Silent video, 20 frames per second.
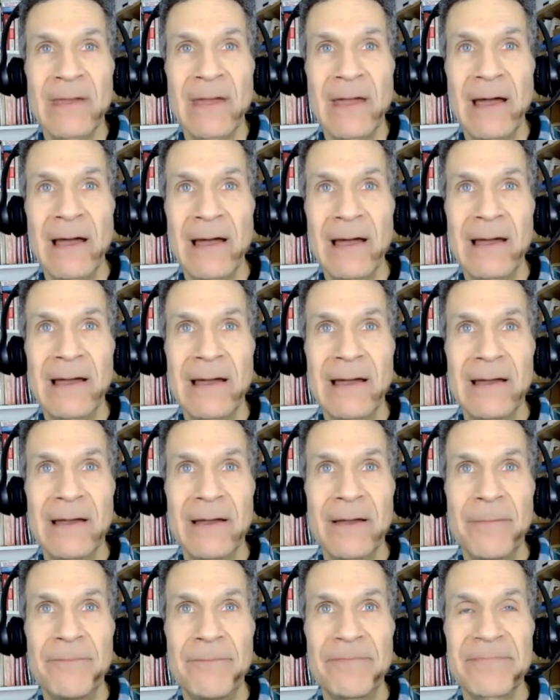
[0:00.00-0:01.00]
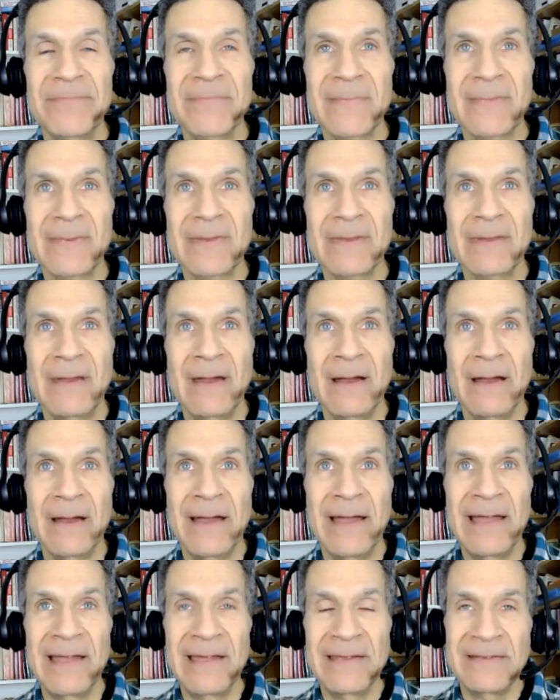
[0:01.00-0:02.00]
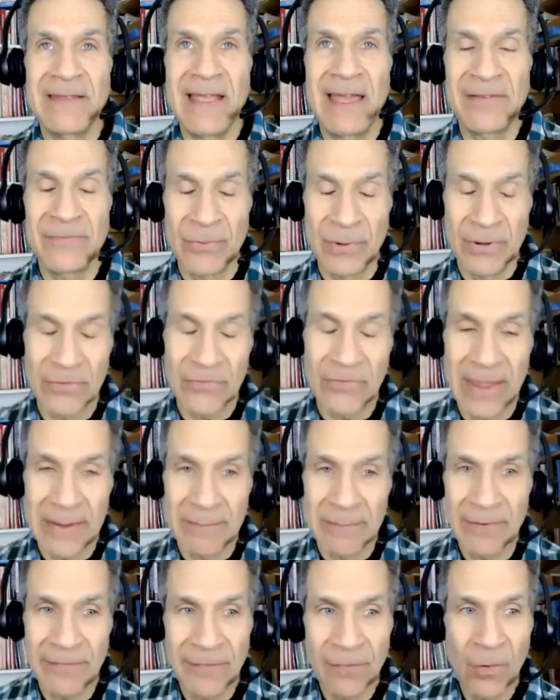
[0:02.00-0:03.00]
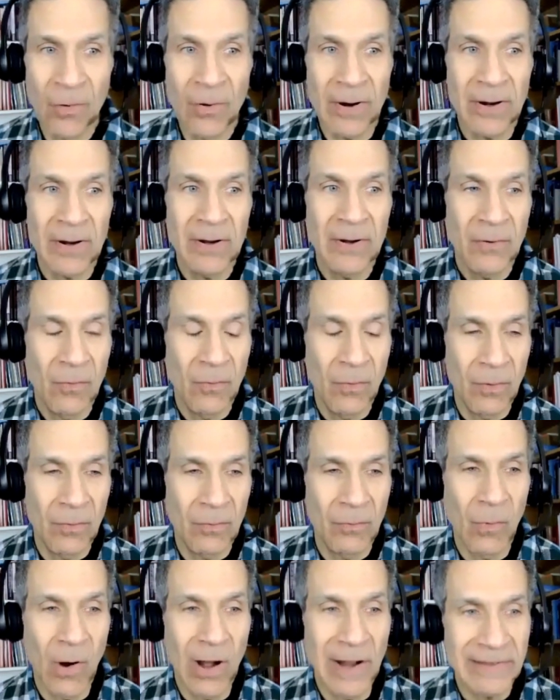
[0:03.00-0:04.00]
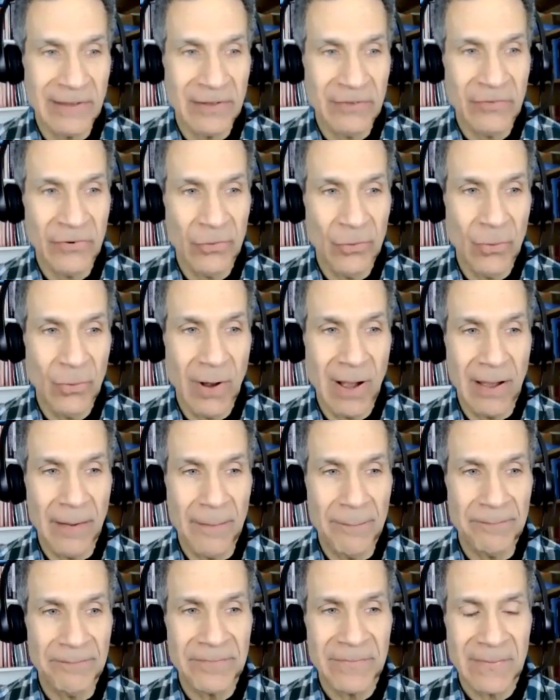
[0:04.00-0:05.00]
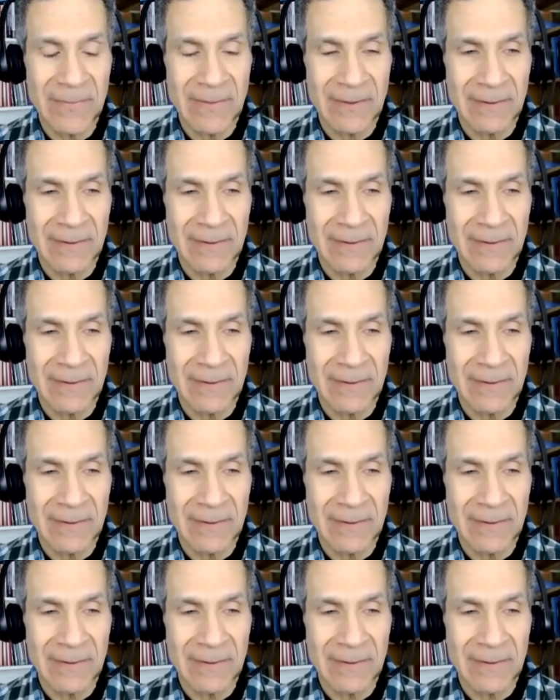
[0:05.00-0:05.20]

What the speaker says: as we were saying before, wanted to,